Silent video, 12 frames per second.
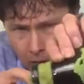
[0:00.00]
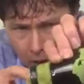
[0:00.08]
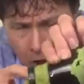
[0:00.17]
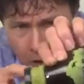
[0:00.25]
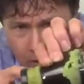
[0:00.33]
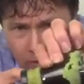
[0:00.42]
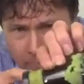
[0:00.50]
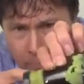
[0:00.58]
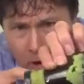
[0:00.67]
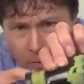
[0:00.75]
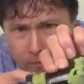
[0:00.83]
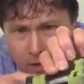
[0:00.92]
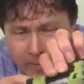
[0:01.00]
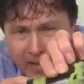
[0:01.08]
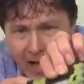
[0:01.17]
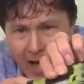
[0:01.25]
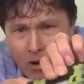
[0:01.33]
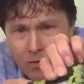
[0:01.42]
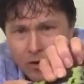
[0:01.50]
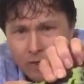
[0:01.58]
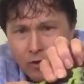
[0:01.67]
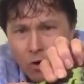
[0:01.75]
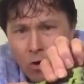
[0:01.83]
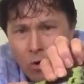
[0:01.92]
the pulp coming out
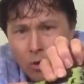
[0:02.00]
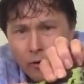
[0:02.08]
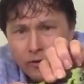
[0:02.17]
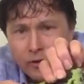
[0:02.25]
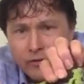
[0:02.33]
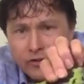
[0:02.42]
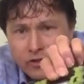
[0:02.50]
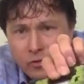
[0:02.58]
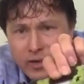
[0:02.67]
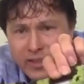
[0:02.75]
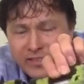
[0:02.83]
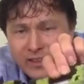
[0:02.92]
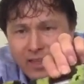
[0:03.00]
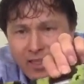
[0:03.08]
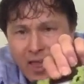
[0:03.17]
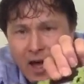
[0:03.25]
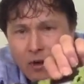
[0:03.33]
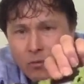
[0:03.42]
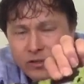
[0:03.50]
of the holes of the screen. That's a lot.